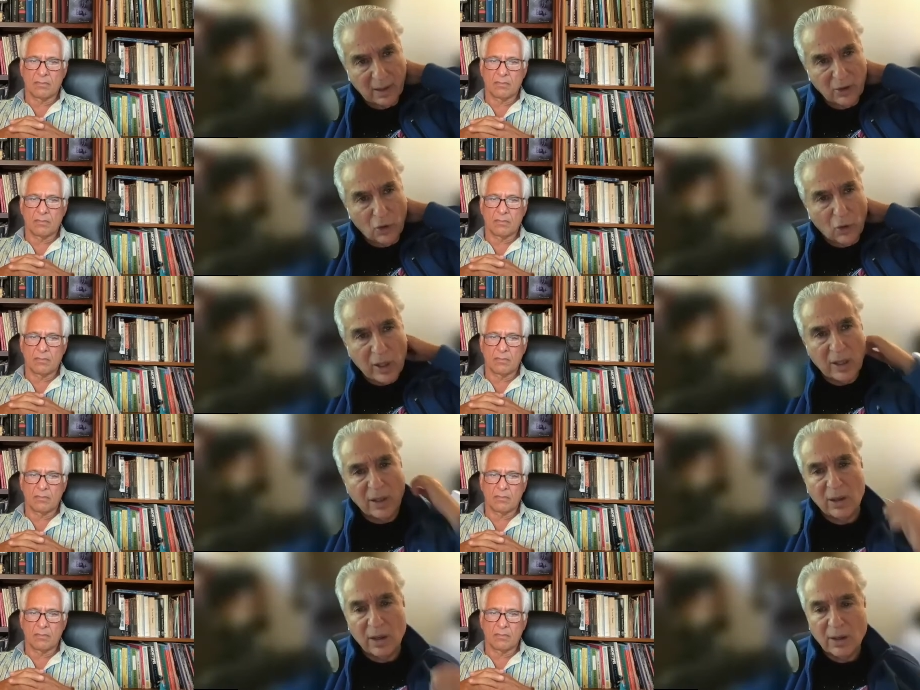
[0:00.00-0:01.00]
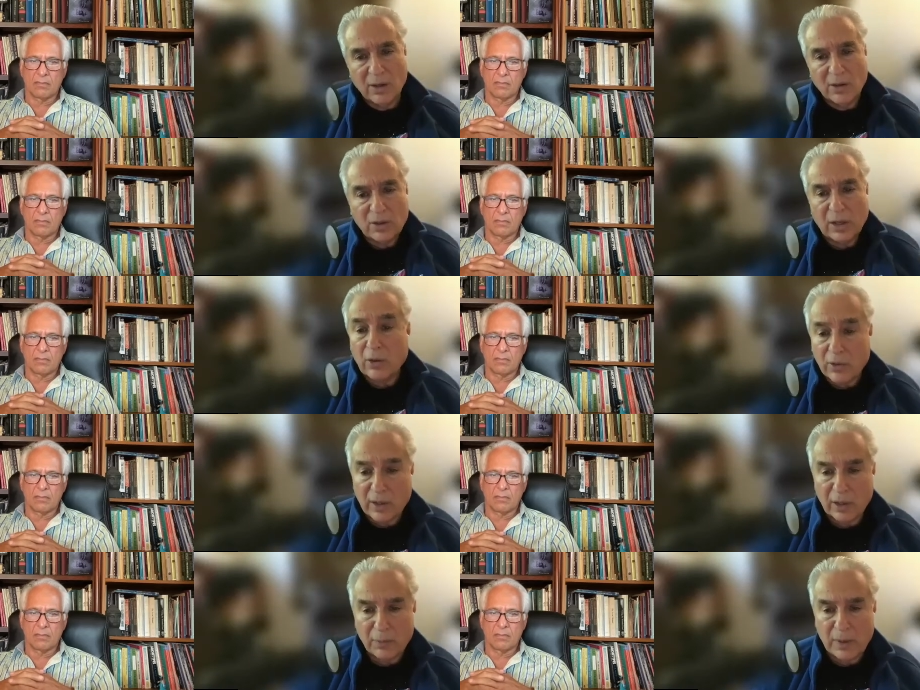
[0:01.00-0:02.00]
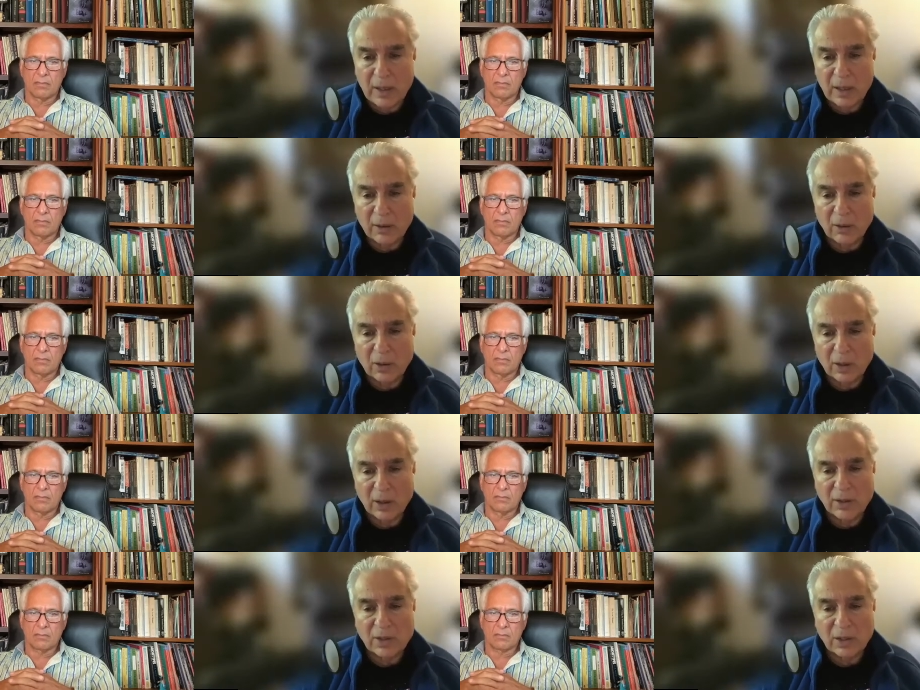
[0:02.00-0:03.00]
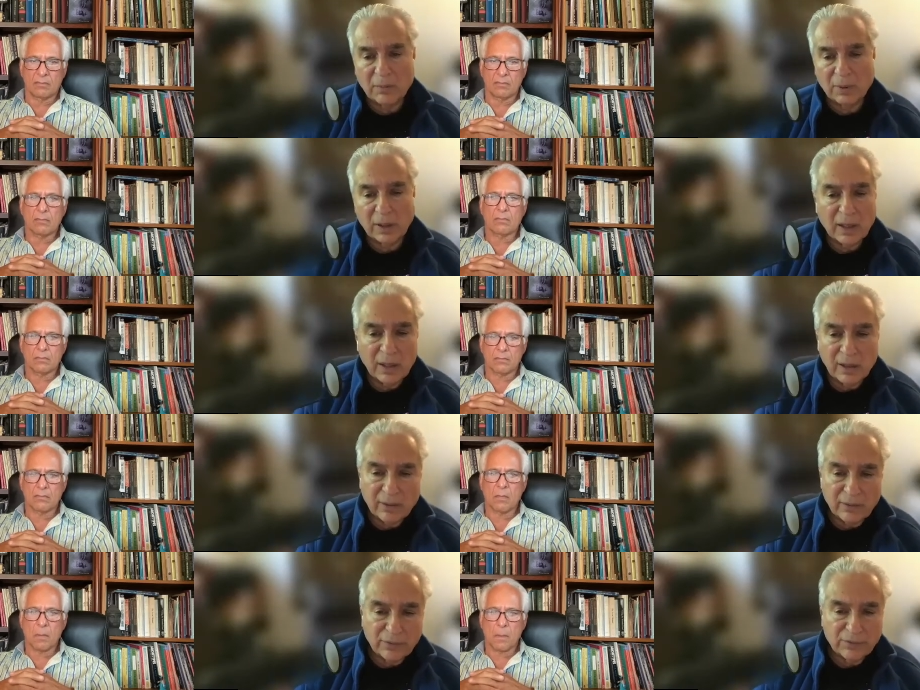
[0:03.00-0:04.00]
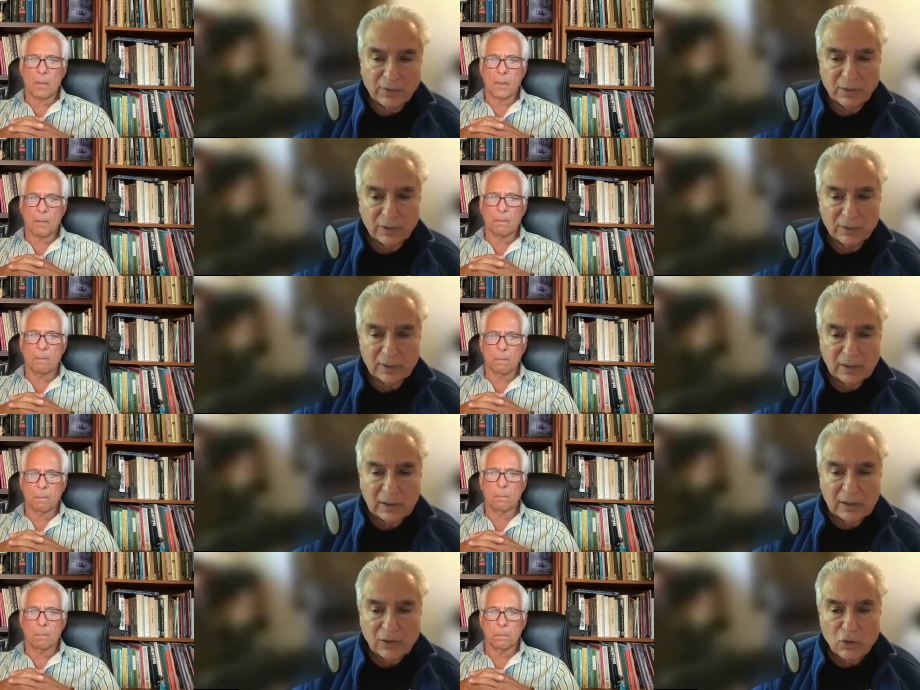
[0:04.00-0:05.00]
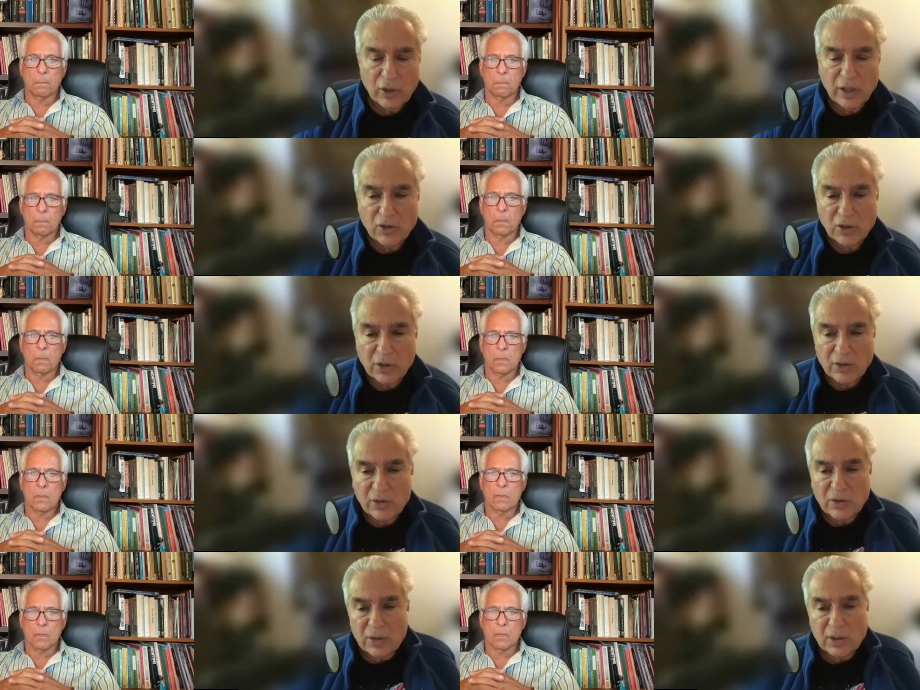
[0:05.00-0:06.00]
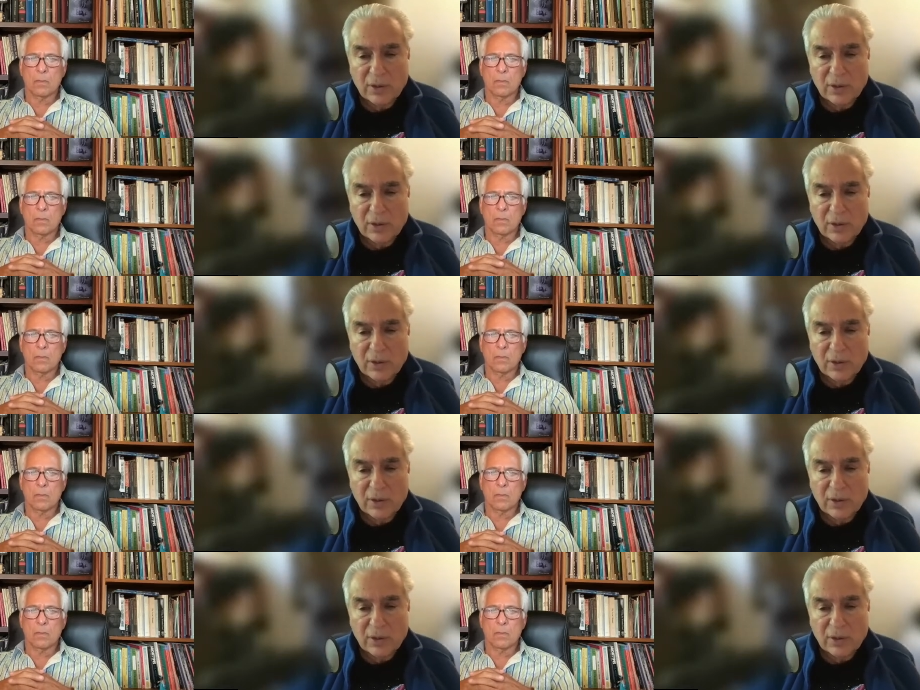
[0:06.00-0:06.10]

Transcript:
Speaker 1: Jungian psychotherapy, or is it a blend of traditions?